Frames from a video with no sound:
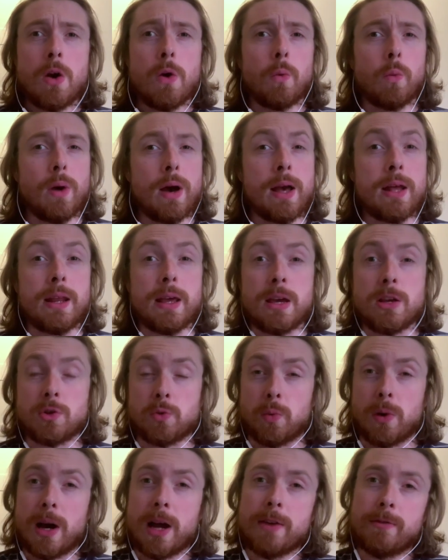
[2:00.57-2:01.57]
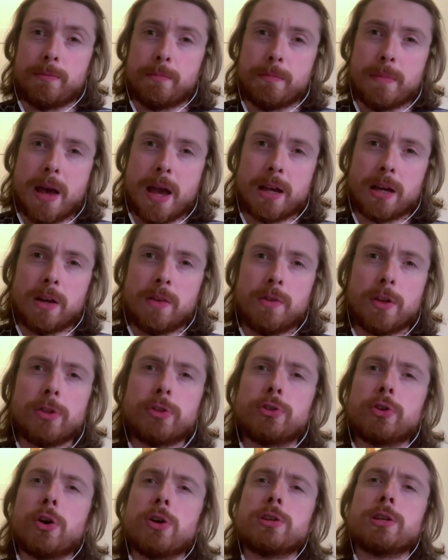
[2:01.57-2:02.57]
When his wife Meghan, the
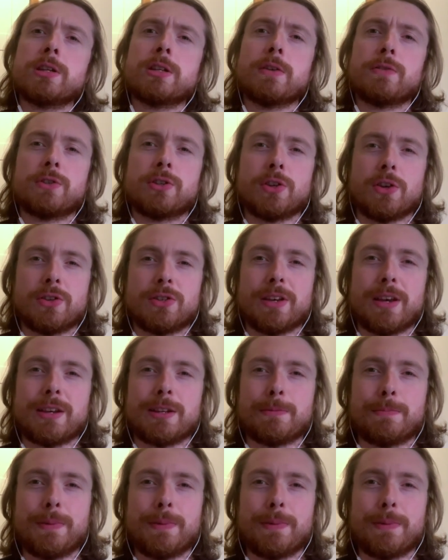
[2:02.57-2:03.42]
Duchess of Sussex,